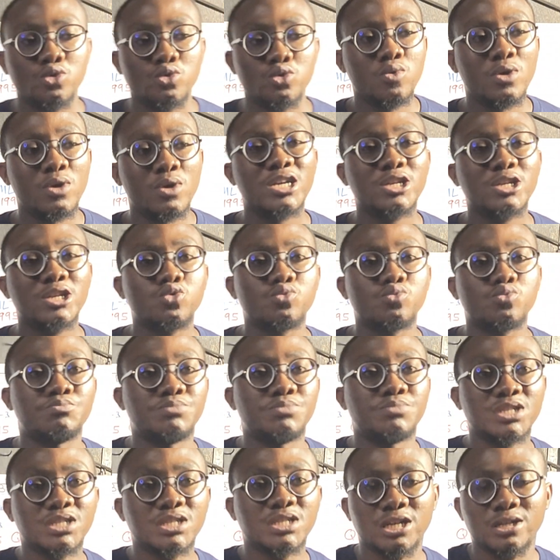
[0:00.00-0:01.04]
you go ahead to
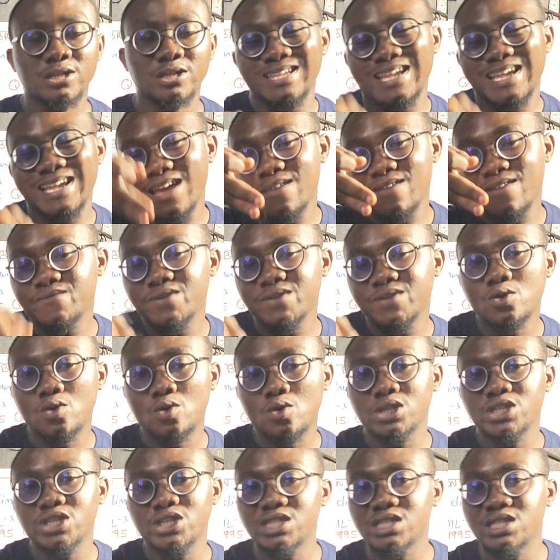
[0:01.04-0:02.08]
break down every
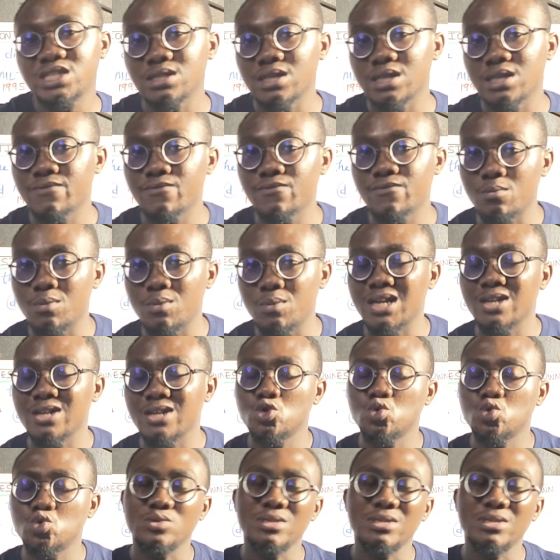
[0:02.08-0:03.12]
quantity in that formula
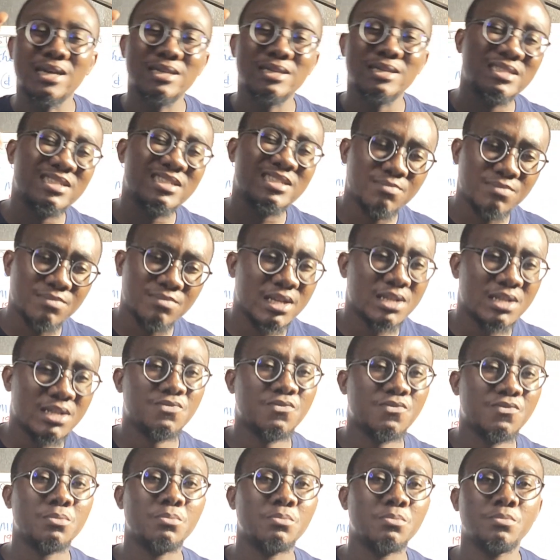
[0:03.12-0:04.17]
to their
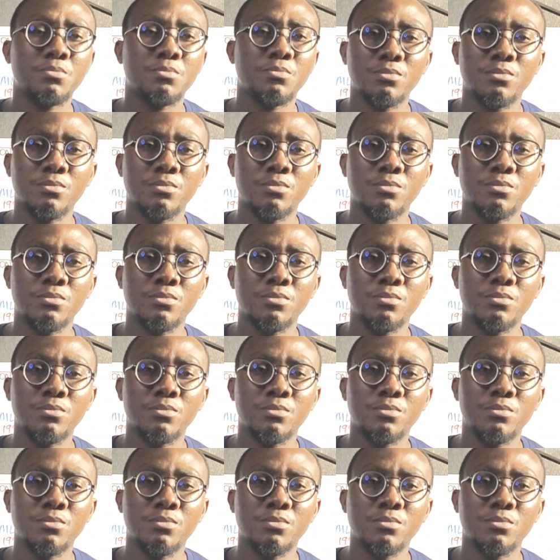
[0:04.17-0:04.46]
simplest form.